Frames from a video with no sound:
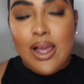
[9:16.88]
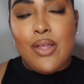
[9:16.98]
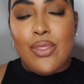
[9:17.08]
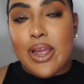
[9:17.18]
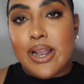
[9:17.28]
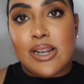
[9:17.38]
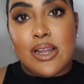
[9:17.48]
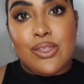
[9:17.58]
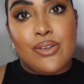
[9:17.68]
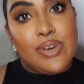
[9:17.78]
then
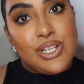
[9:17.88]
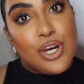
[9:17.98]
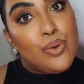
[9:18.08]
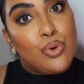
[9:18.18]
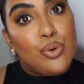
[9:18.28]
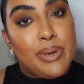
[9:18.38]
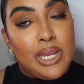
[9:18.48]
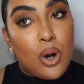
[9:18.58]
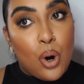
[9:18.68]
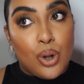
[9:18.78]
the video will be
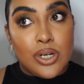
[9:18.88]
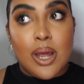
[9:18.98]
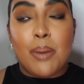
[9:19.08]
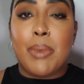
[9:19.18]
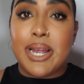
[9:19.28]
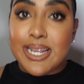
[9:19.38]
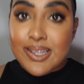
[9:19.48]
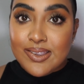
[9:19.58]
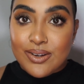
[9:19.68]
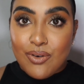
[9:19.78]
on my
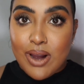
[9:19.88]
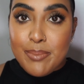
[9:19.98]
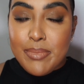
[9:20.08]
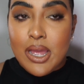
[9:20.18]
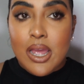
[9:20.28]
Instagram,